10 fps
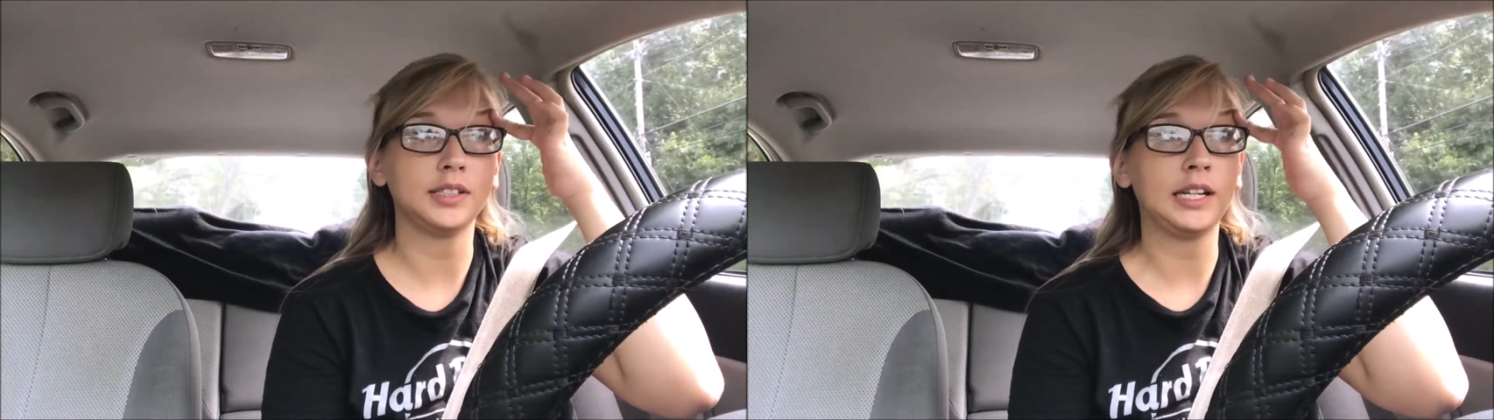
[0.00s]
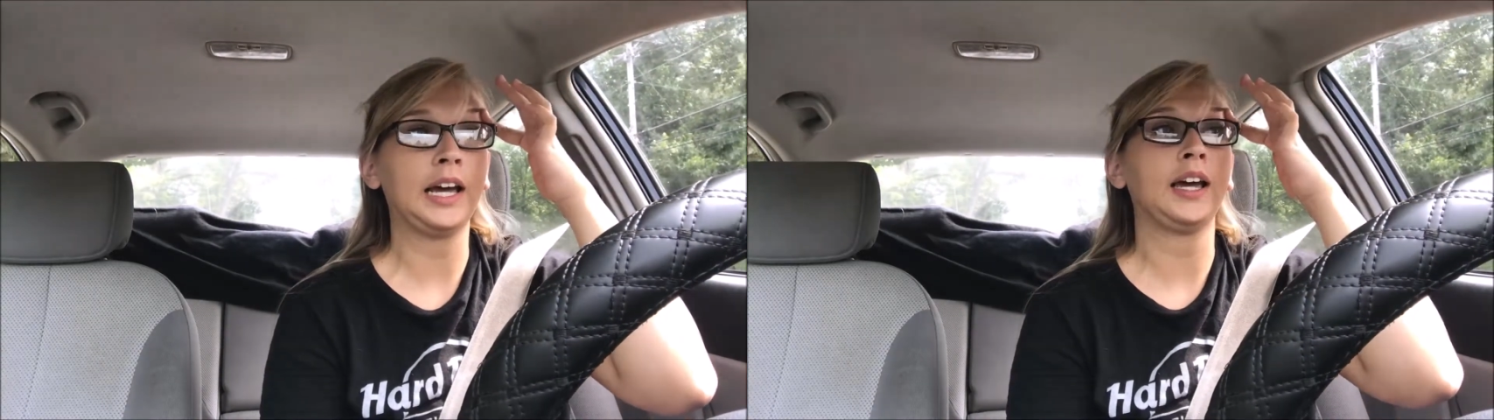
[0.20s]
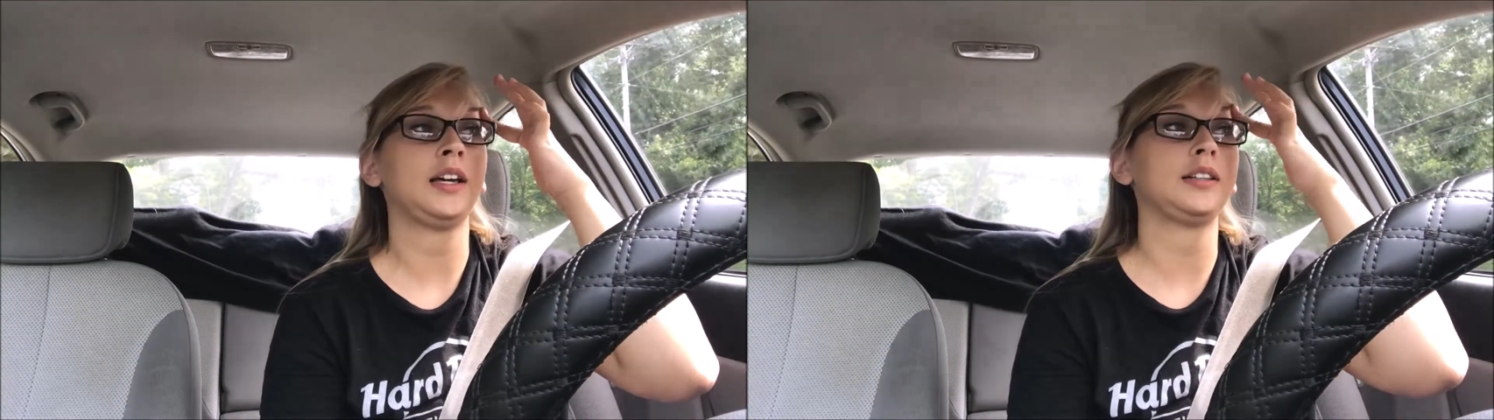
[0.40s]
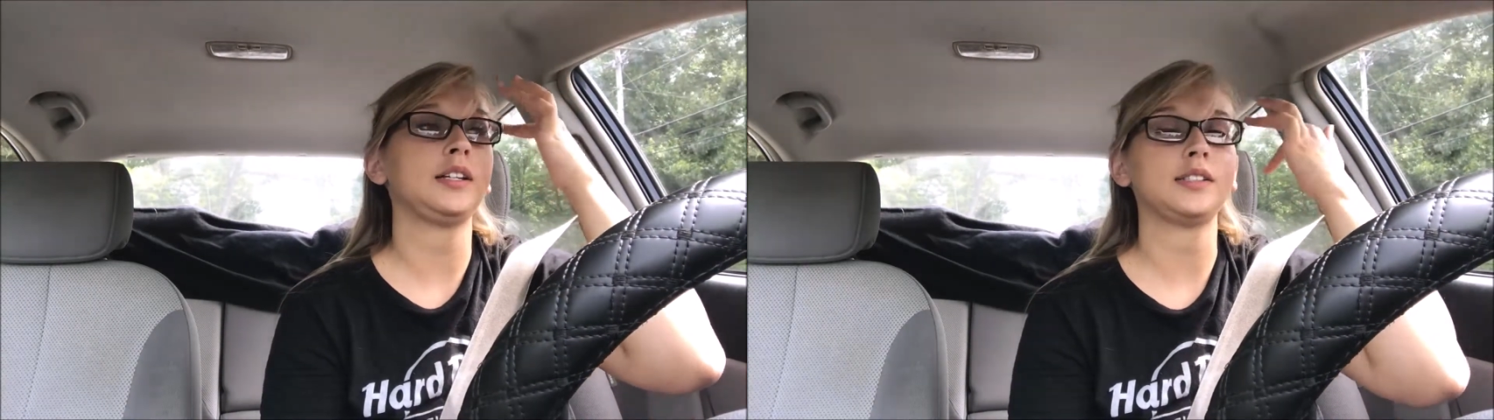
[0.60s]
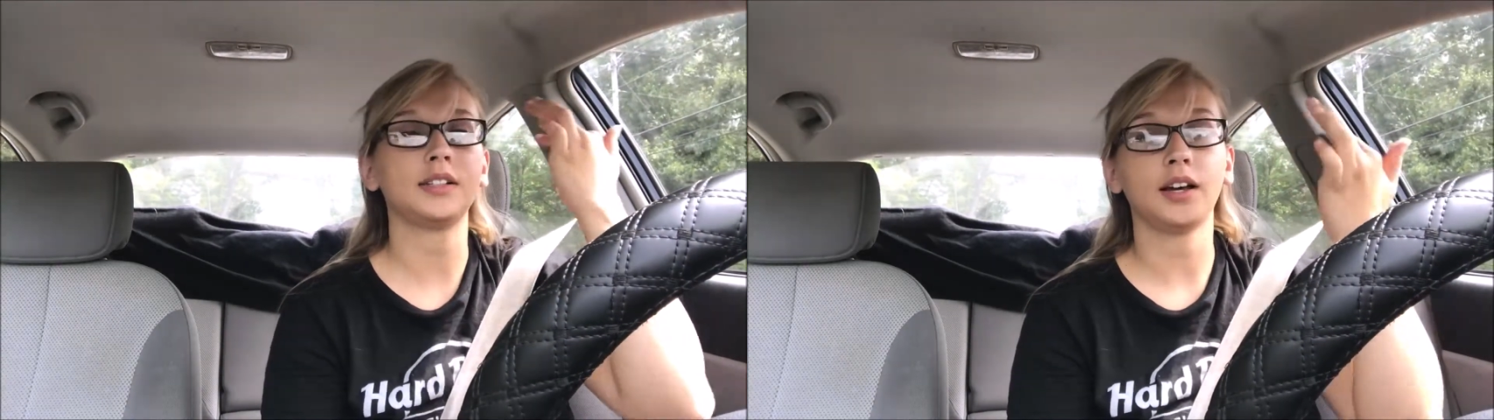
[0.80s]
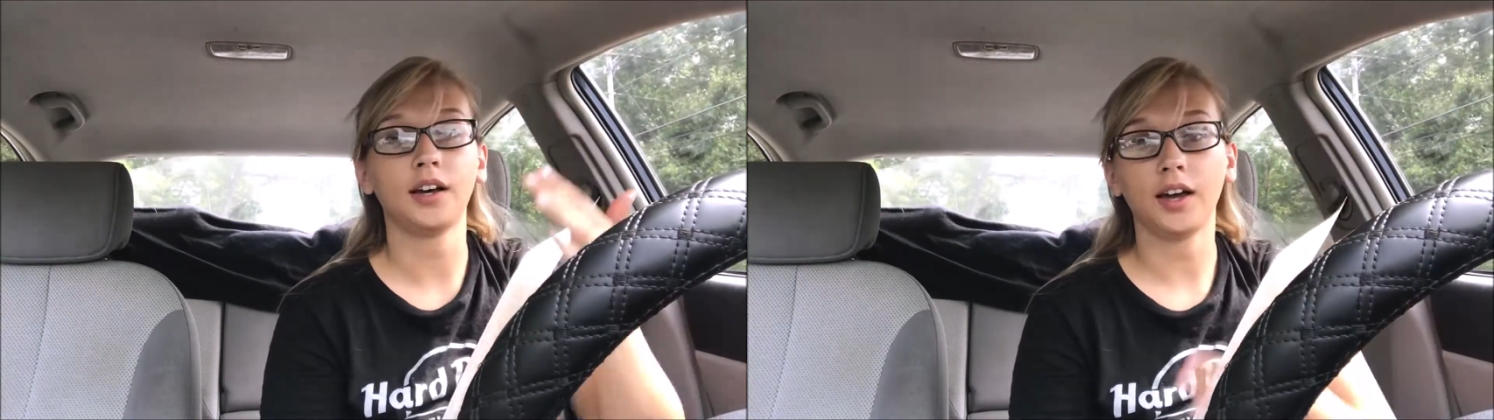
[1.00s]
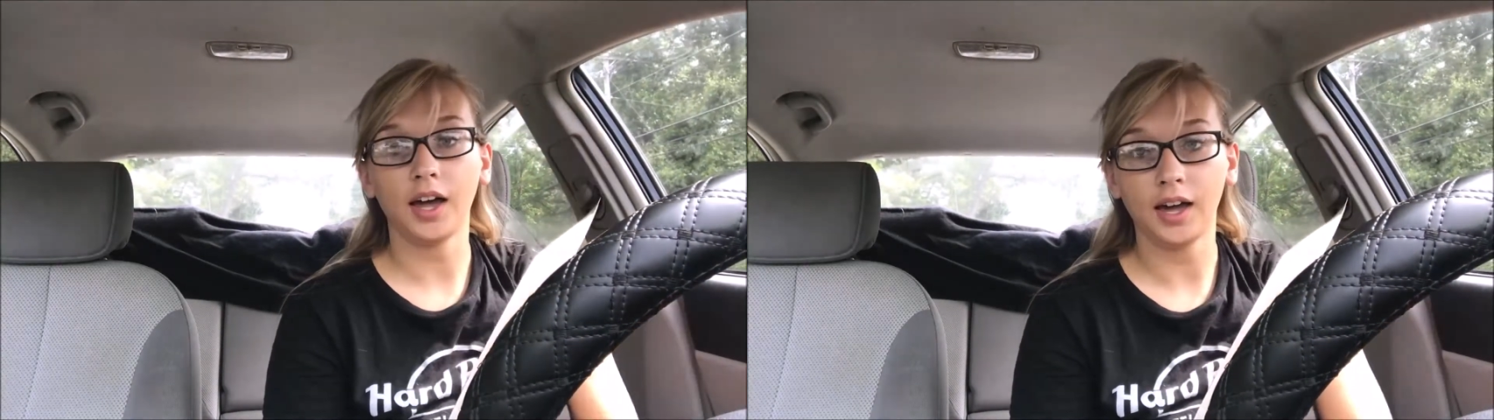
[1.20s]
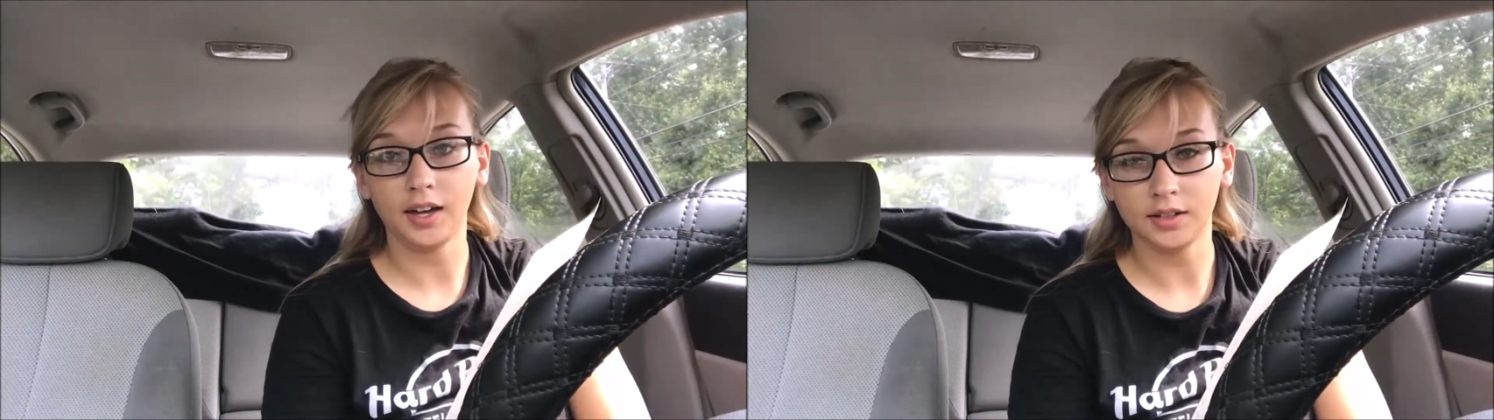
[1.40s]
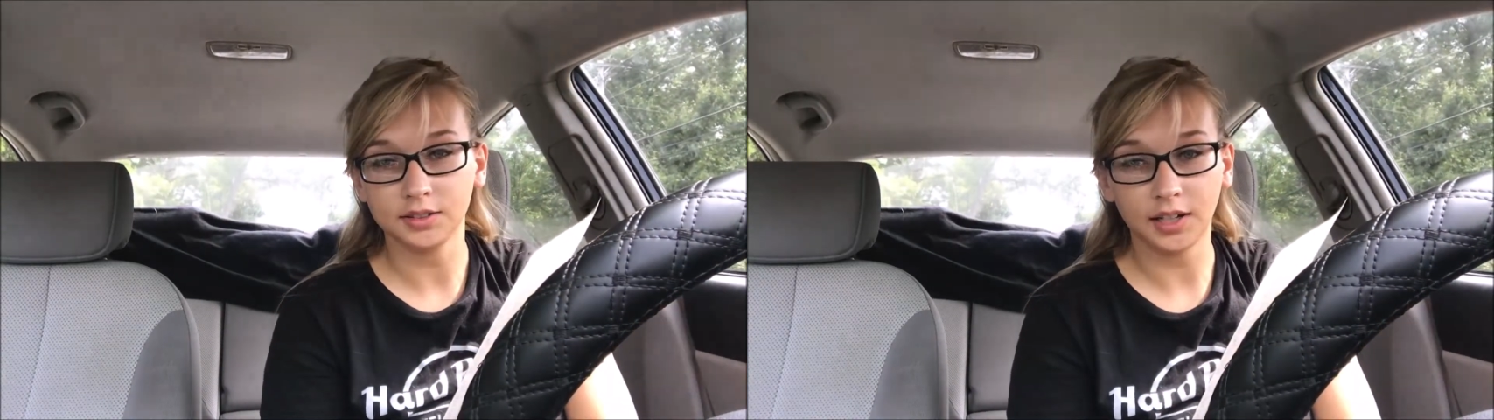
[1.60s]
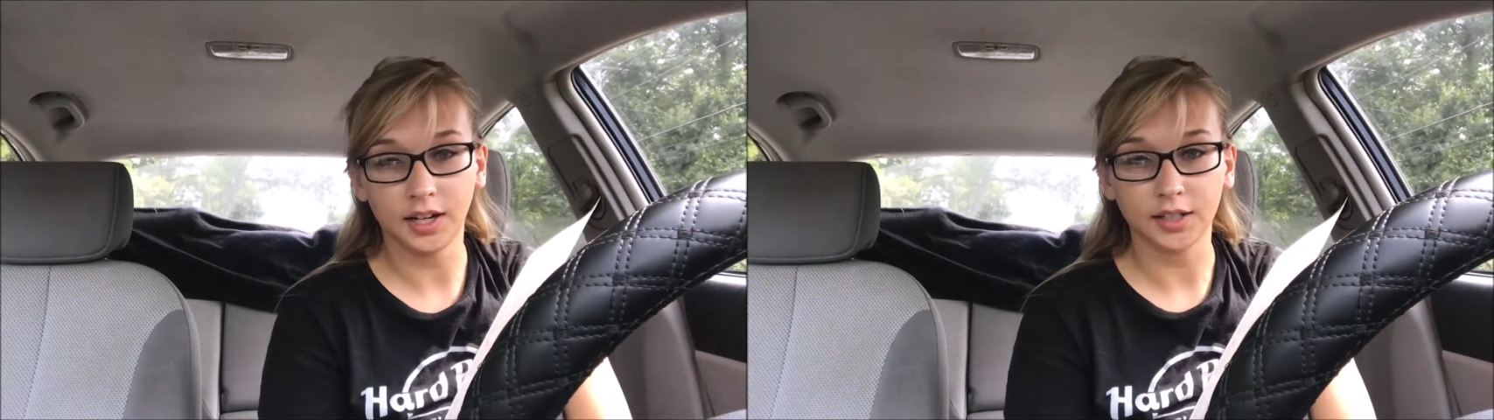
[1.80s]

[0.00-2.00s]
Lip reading: today, Lisa, and